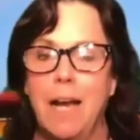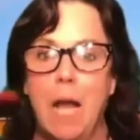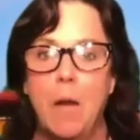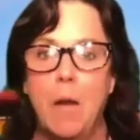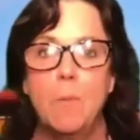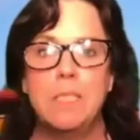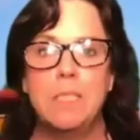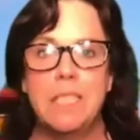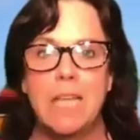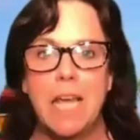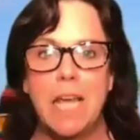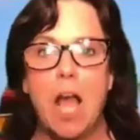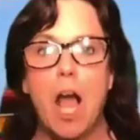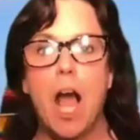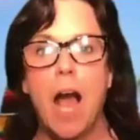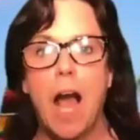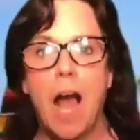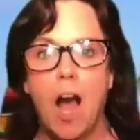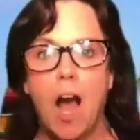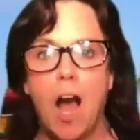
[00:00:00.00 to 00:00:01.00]
say,
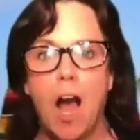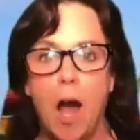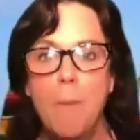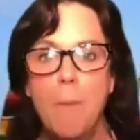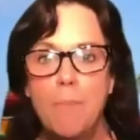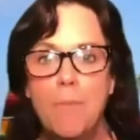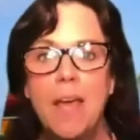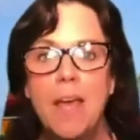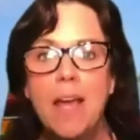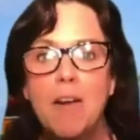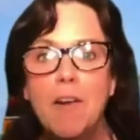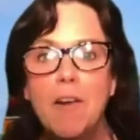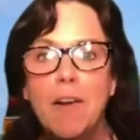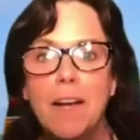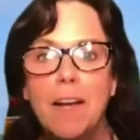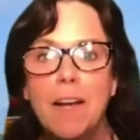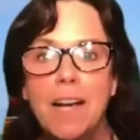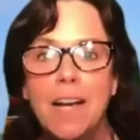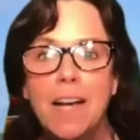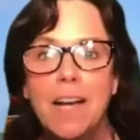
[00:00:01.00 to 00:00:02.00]
up there,
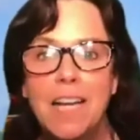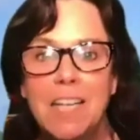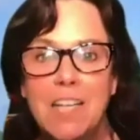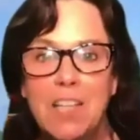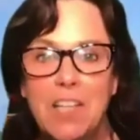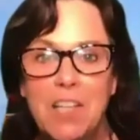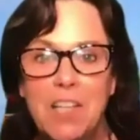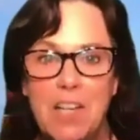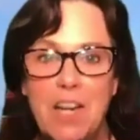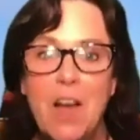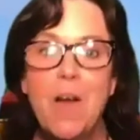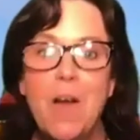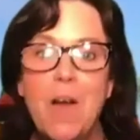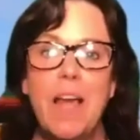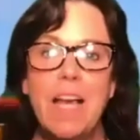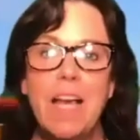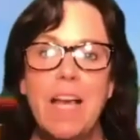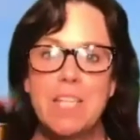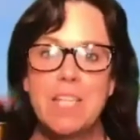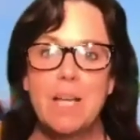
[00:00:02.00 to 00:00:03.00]

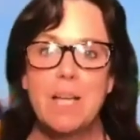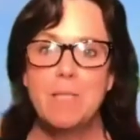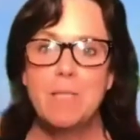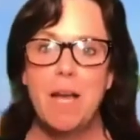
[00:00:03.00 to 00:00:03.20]
like sometimes.